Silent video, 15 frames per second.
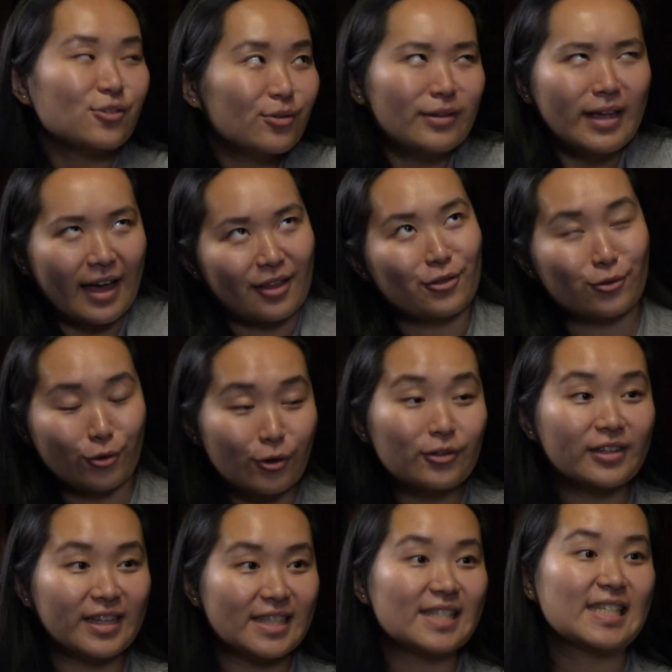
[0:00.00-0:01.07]
so yeah, the
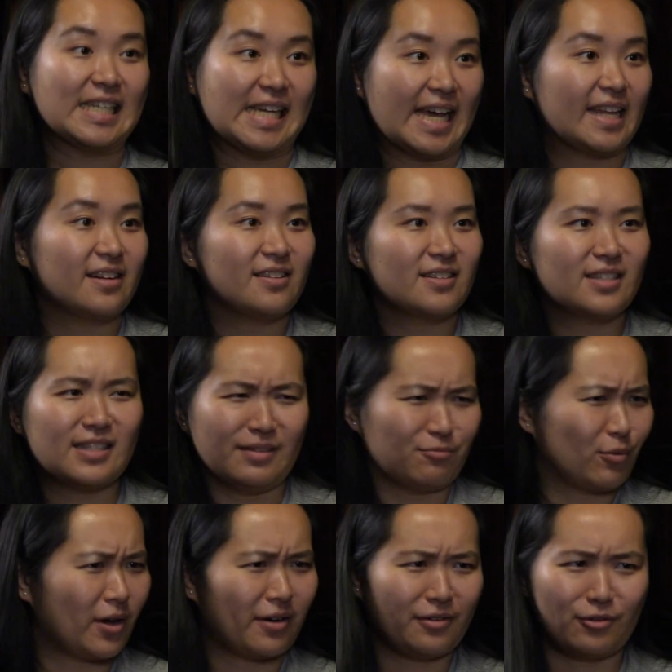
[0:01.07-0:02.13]
goal is to get
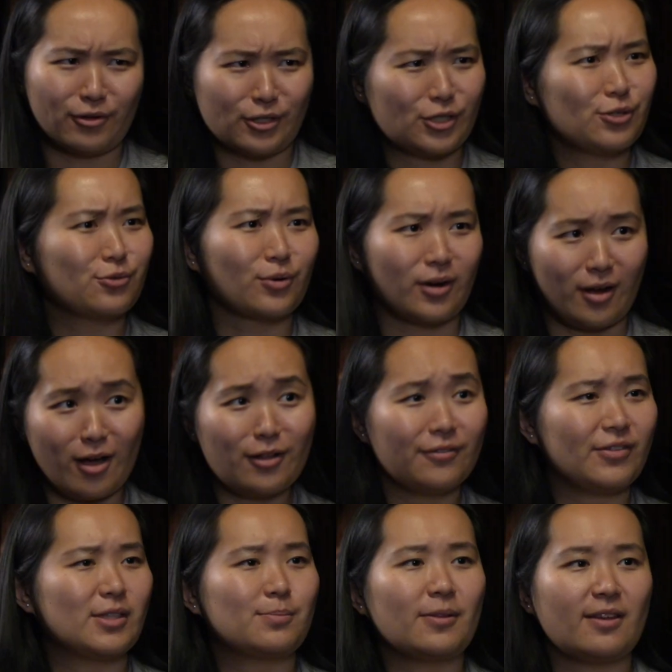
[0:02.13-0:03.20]
one or two or all of
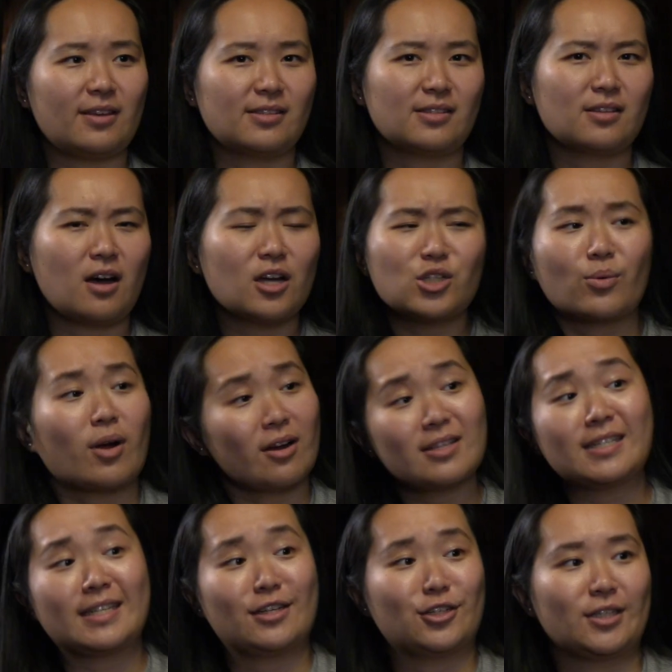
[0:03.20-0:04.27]
these plays onto our
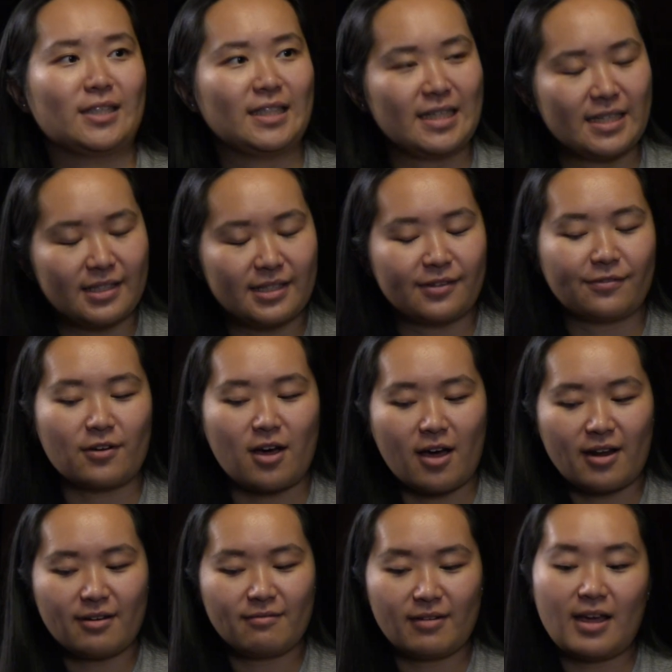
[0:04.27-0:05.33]
stage at least, if mm-hmm.
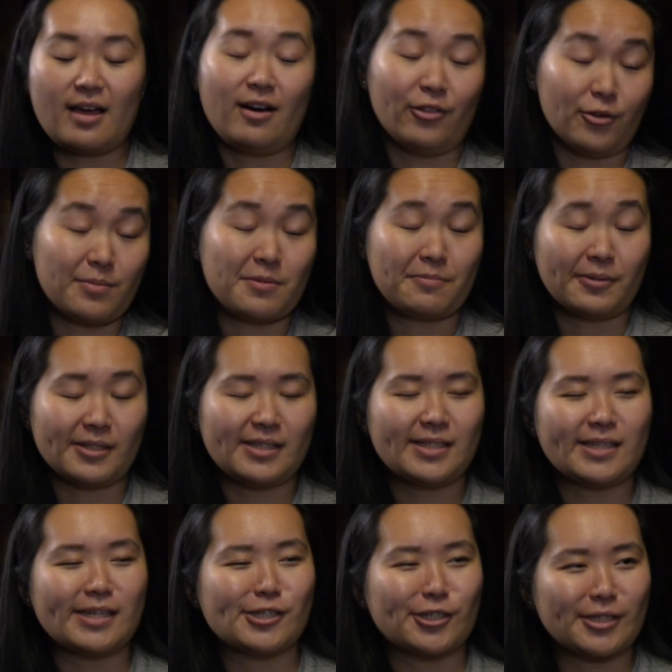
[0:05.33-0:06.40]
not other people's
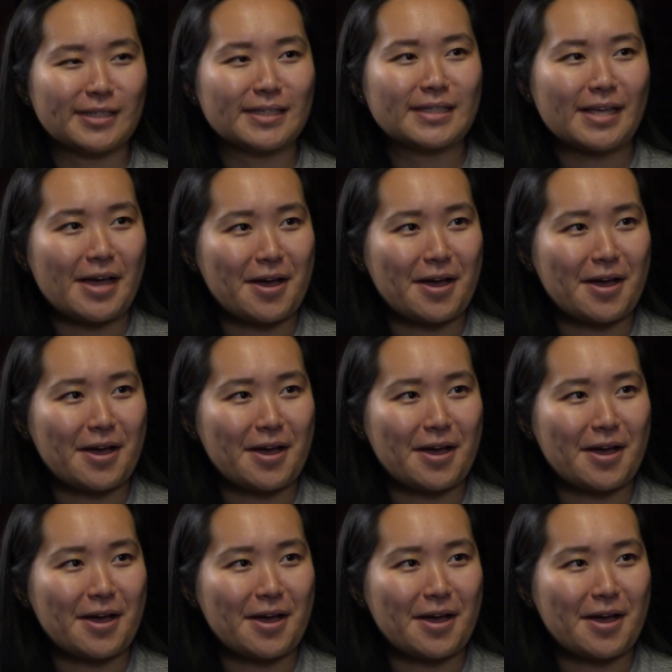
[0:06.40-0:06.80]
stages.